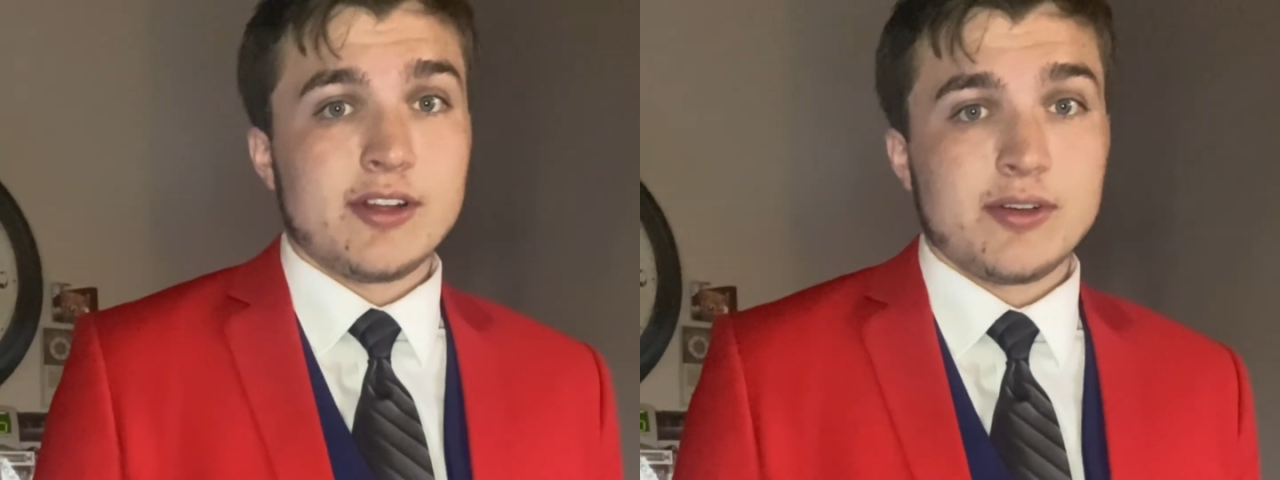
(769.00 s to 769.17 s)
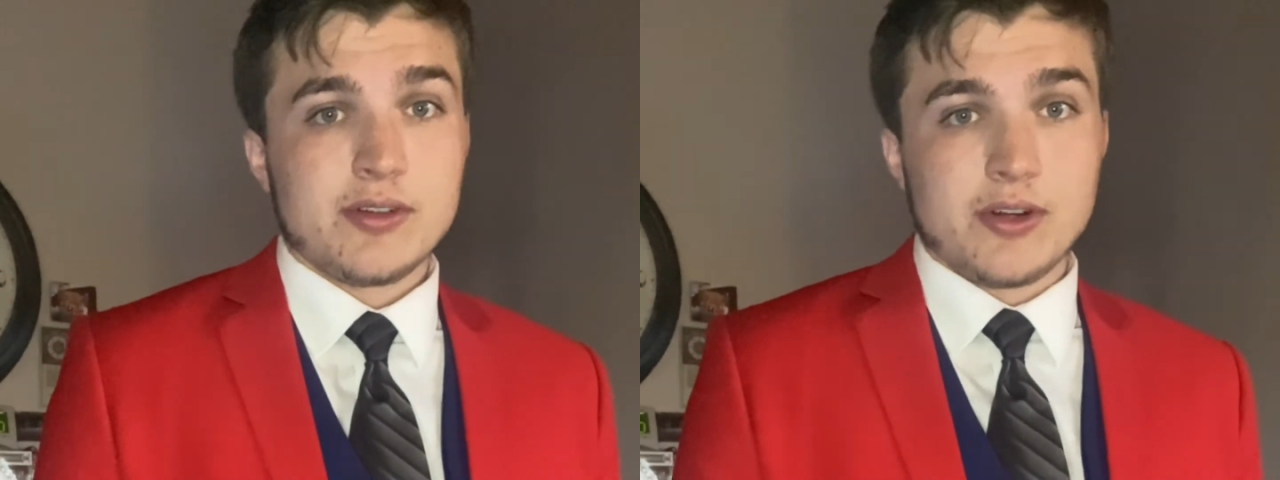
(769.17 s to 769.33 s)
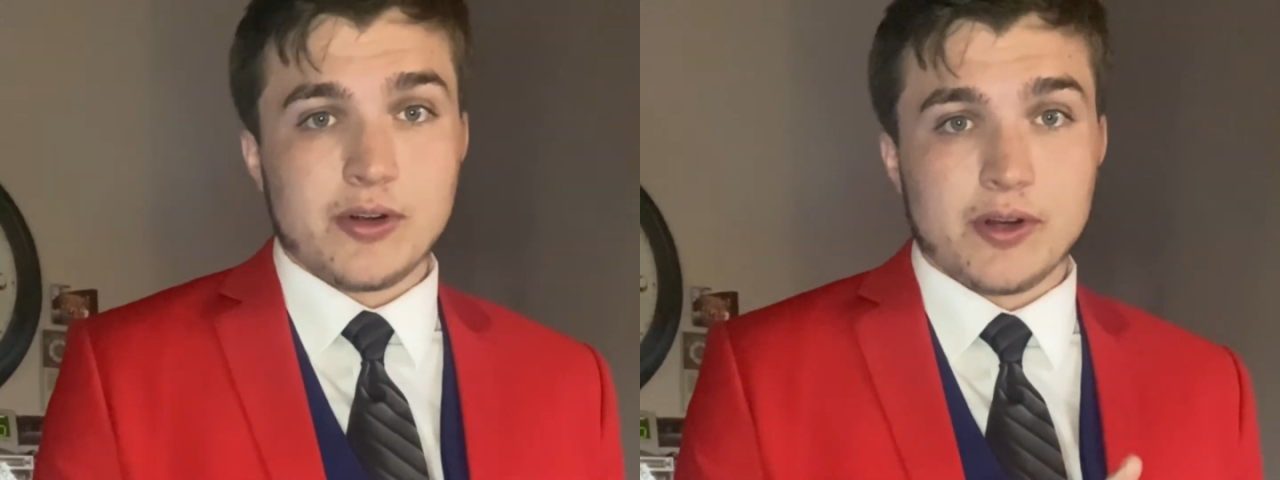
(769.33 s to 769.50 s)

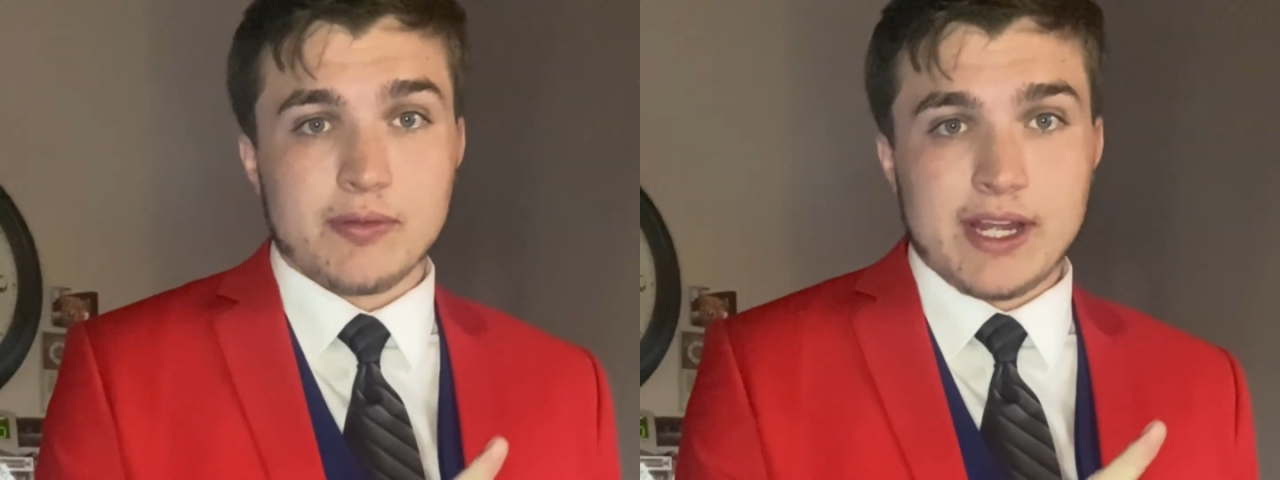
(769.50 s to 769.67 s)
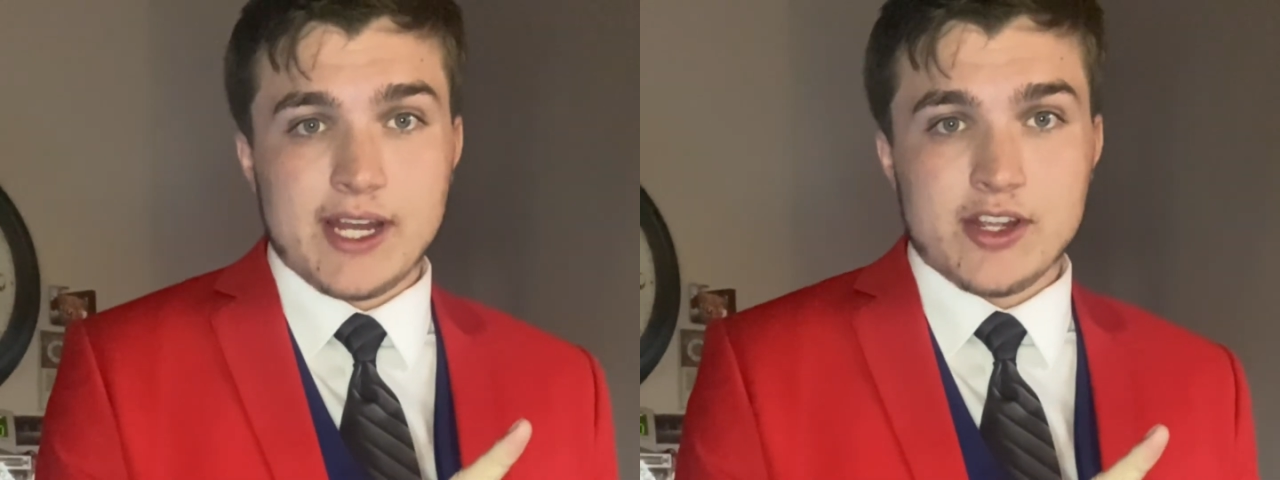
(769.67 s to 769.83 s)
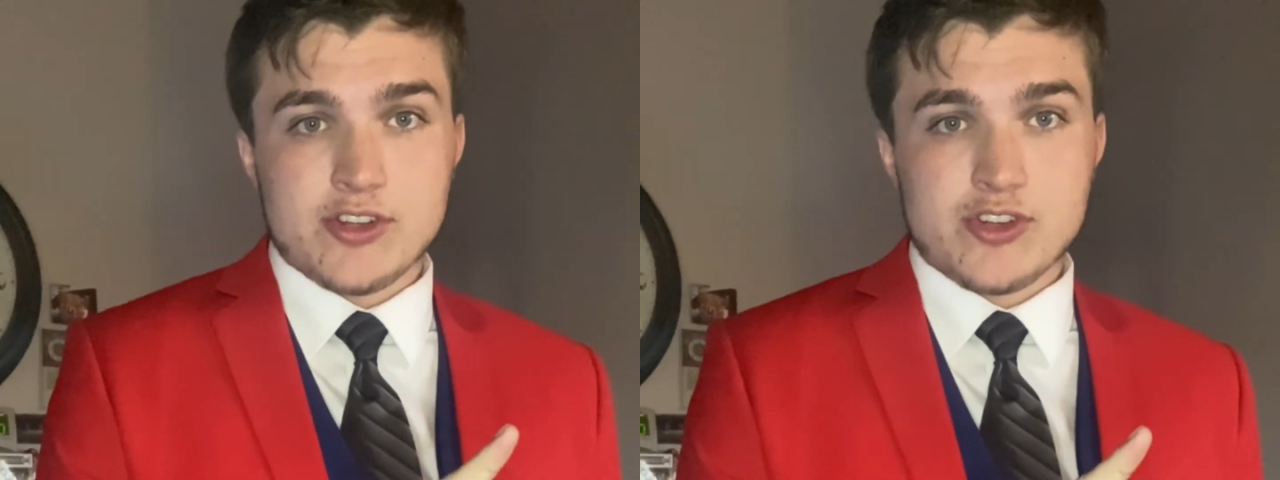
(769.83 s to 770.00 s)
Or
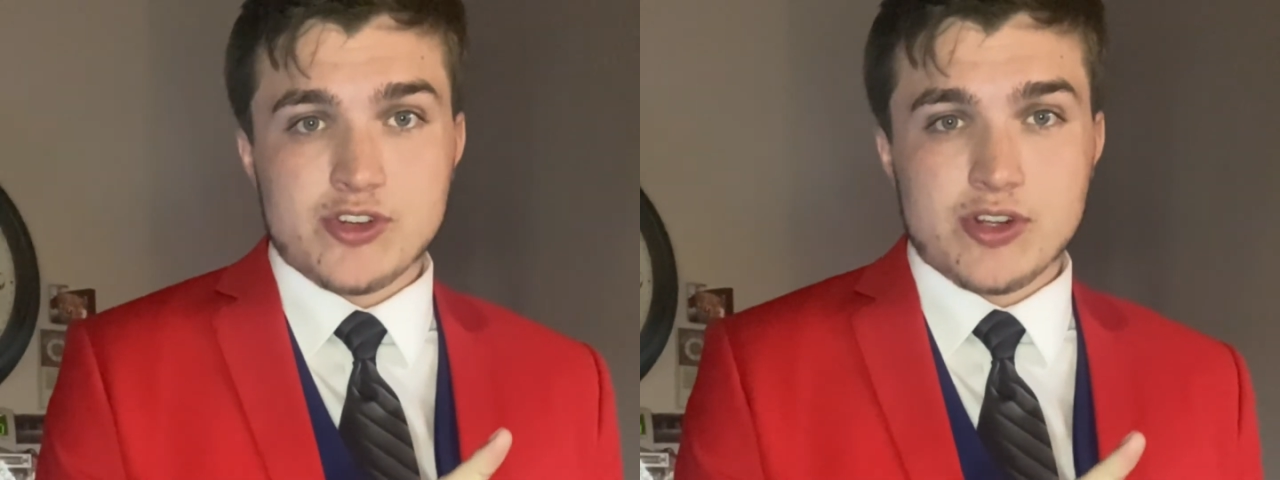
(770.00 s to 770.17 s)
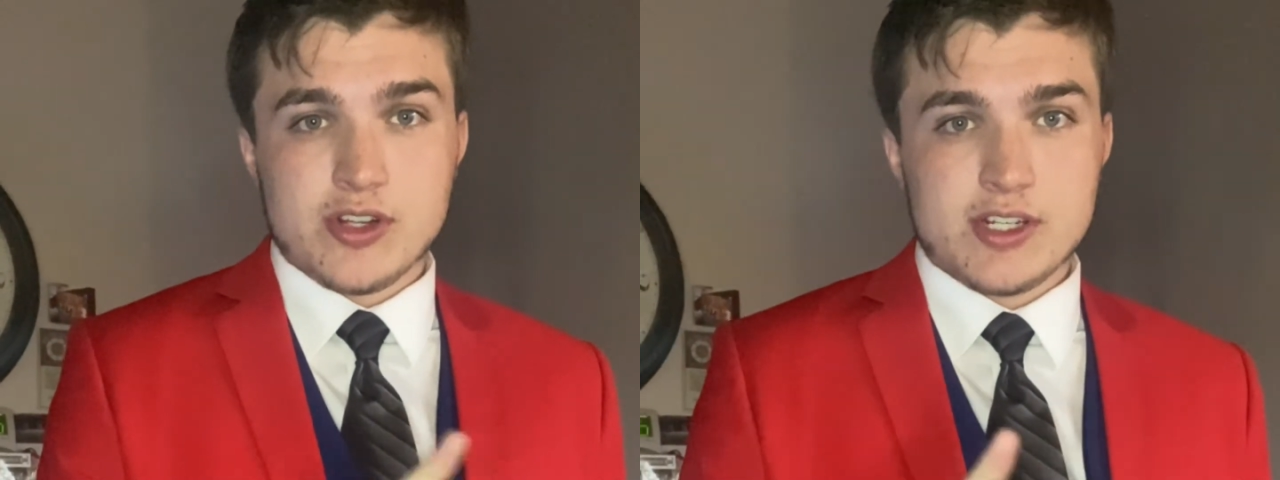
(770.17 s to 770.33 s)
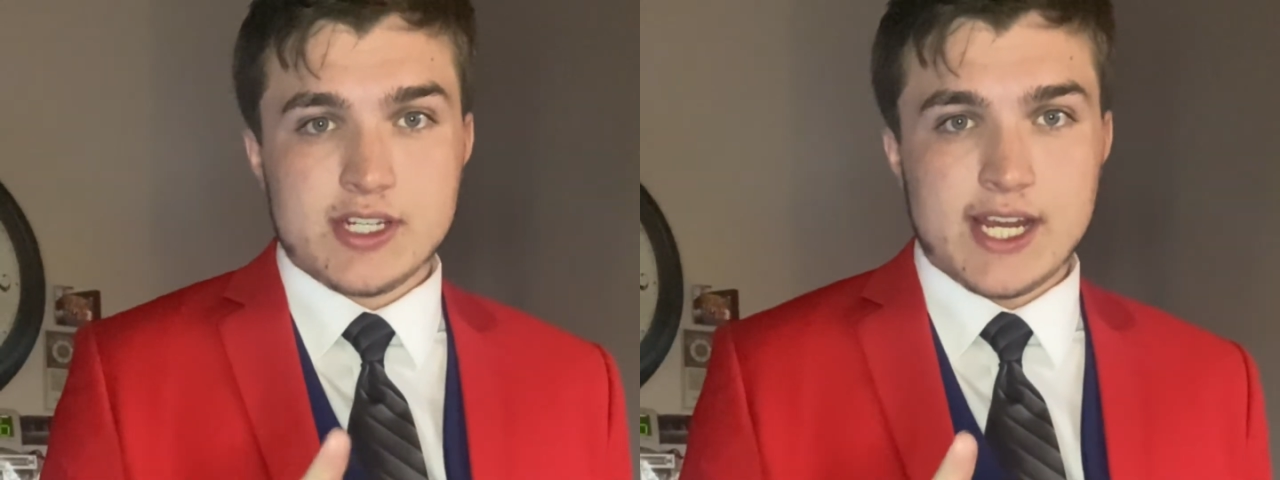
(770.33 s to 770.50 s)

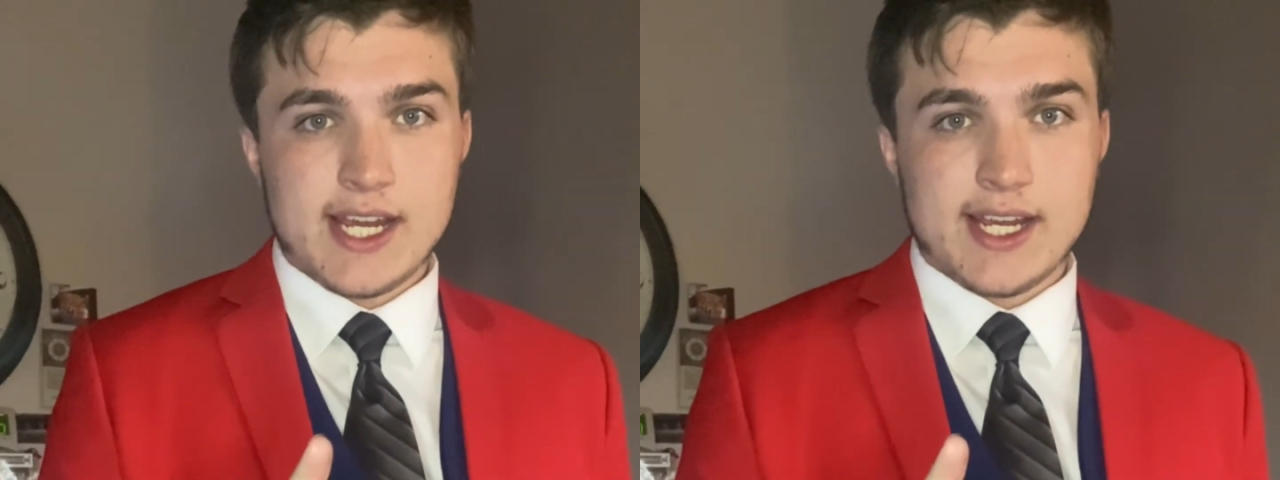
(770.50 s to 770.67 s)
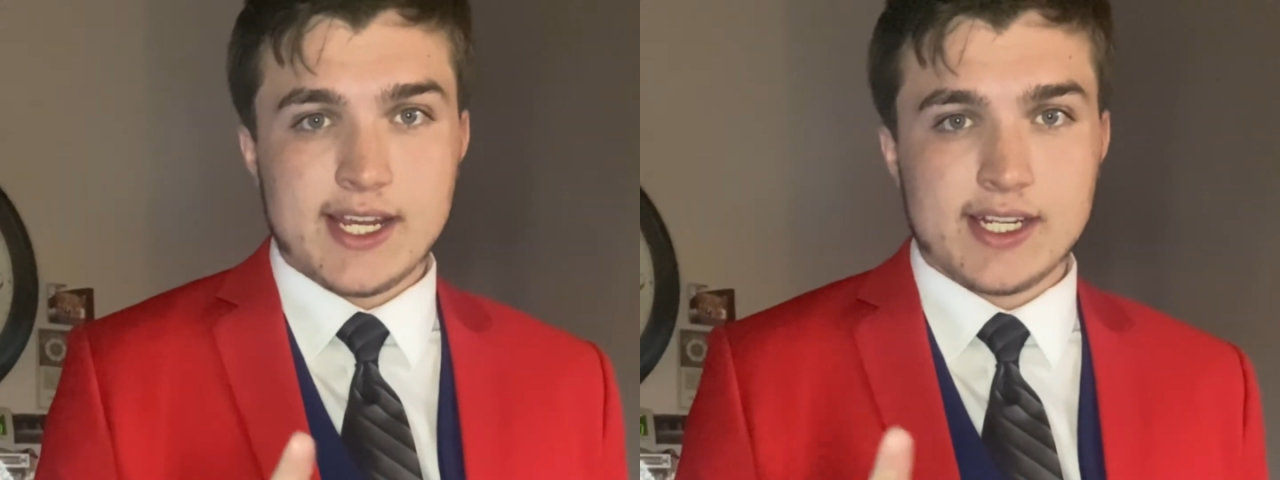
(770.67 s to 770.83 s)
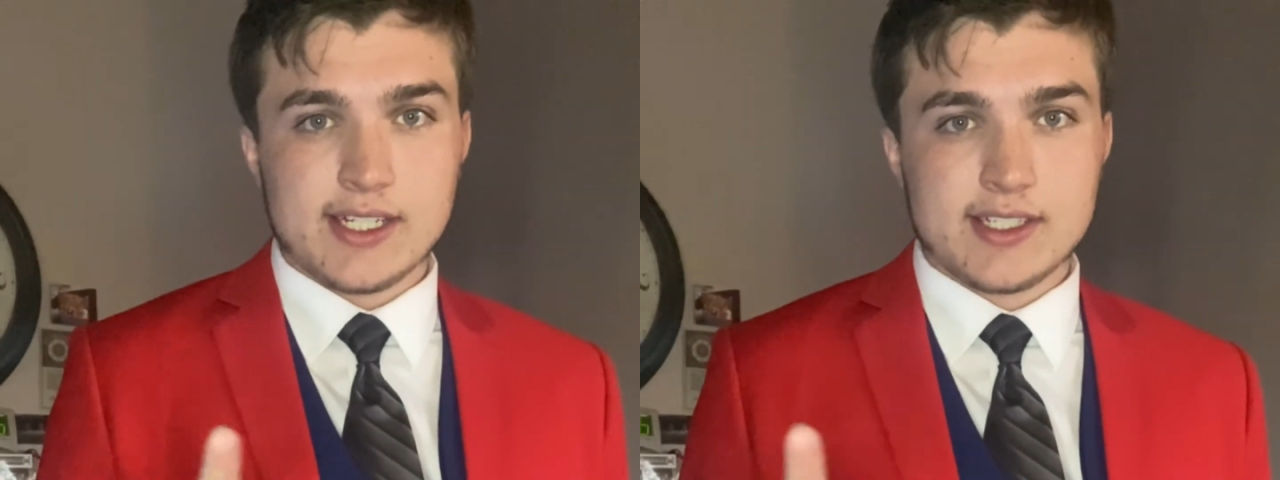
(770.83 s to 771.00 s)

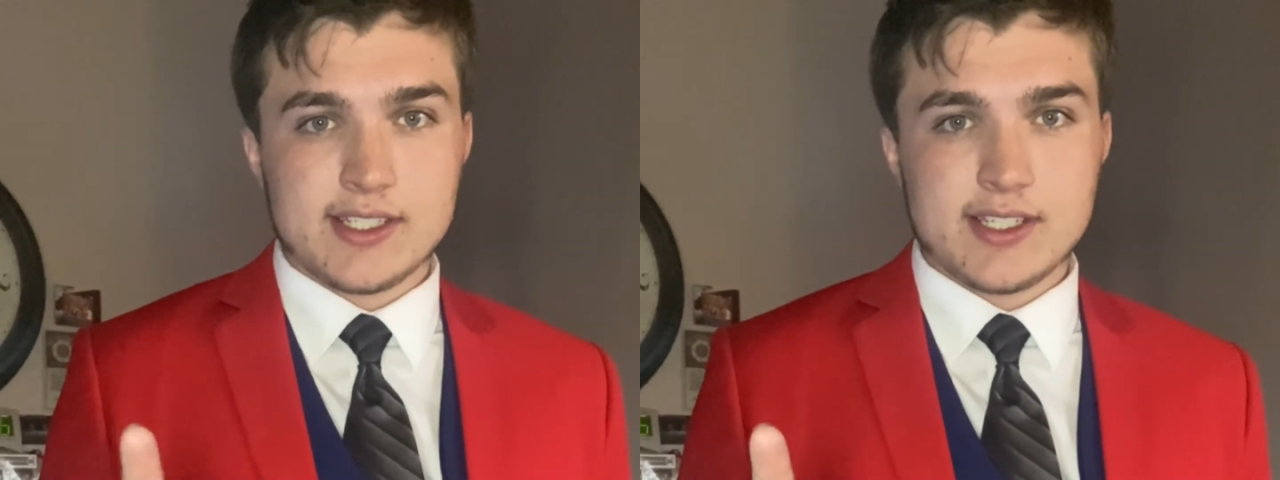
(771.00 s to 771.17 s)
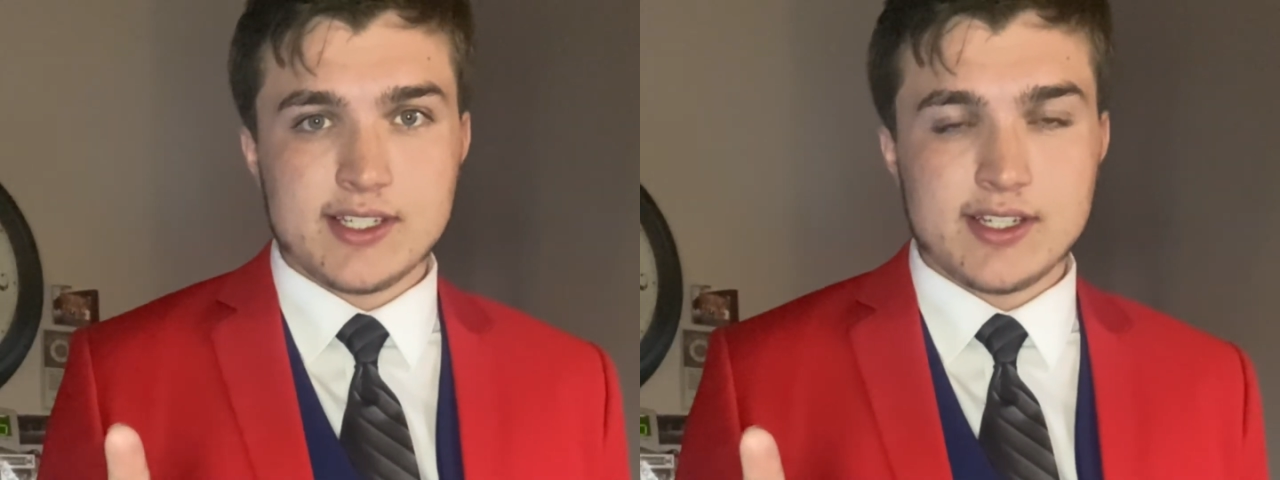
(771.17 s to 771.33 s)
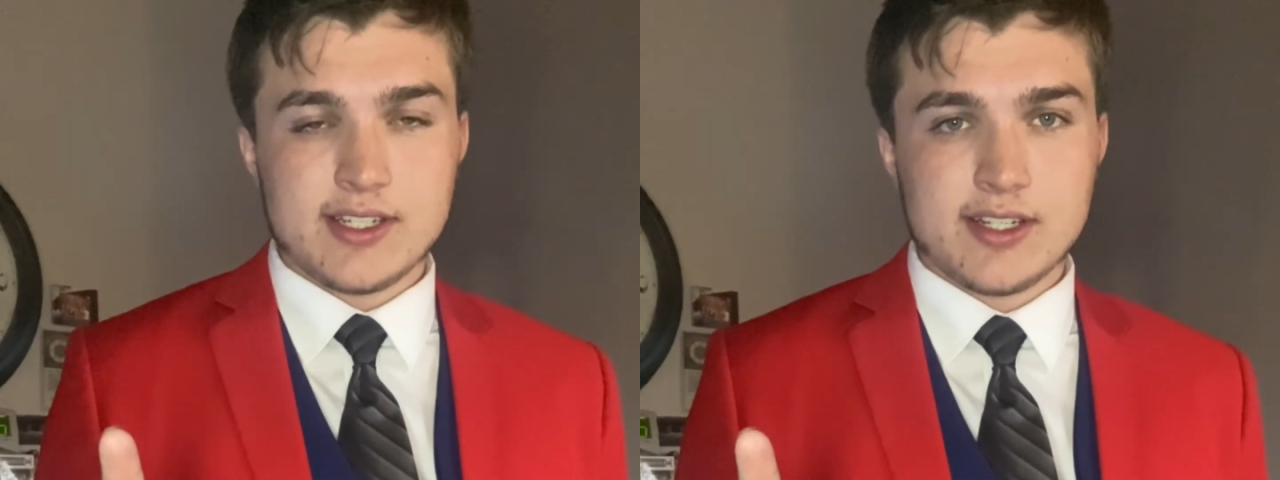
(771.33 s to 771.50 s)
hashtags